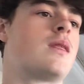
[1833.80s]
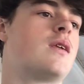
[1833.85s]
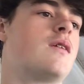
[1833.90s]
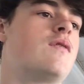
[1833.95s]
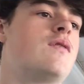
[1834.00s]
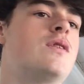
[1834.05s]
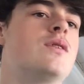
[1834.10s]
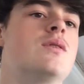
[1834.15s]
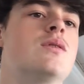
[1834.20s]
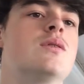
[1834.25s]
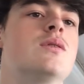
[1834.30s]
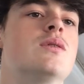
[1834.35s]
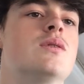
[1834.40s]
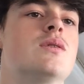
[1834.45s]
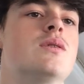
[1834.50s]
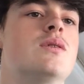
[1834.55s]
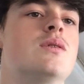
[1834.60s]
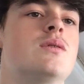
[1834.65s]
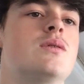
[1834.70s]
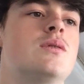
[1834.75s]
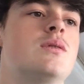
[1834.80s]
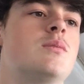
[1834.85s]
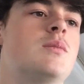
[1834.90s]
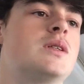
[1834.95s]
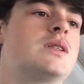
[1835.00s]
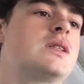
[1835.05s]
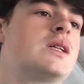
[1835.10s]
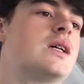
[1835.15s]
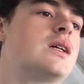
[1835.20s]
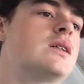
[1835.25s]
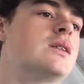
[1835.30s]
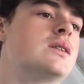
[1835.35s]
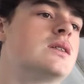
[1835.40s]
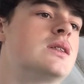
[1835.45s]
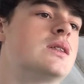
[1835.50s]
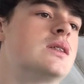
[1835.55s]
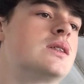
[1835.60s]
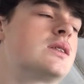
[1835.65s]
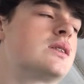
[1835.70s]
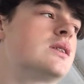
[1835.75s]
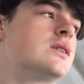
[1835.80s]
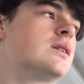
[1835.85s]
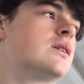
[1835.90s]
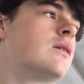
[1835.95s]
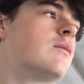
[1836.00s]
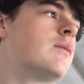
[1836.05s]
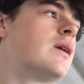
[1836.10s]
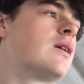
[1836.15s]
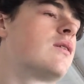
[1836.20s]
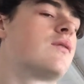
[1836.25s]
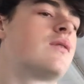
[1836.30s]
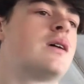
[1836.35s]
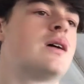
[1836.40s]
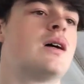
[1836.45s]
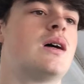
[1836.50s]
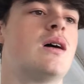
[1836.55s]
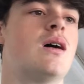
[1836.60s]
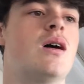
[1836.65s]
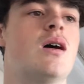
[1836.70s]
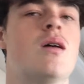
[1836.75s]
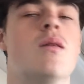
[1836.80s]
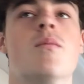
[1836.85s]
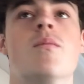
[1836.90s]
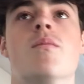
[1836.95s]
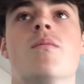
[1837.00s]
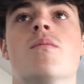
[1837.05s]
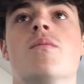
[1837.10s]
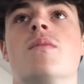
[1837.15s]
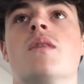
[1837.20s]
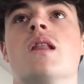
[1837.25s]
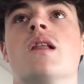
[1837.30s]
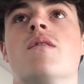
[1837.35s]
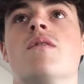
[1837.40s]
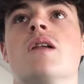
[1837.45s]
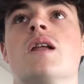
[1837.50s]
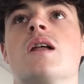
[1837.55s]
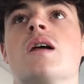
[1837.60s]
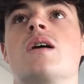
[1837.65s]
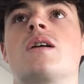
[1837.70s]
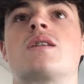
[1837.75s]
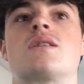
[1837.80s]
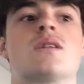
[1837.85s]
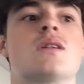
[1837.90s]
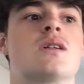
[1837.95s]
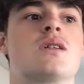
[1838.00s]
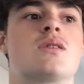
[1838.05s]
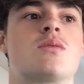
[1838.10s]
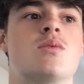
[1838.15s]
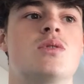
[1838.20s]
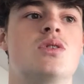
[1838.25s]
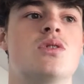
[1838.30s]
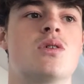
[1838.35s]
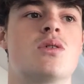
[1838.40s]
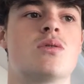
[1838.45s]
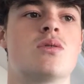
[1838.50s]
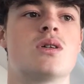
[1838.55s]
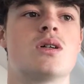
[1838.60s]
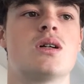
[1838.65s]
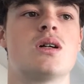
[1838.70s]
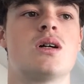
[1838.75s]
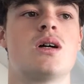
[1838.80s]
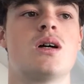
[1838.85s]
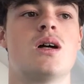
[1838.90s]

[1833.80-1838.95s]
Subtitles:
If you maintain a decent amount level of exercise when you're older,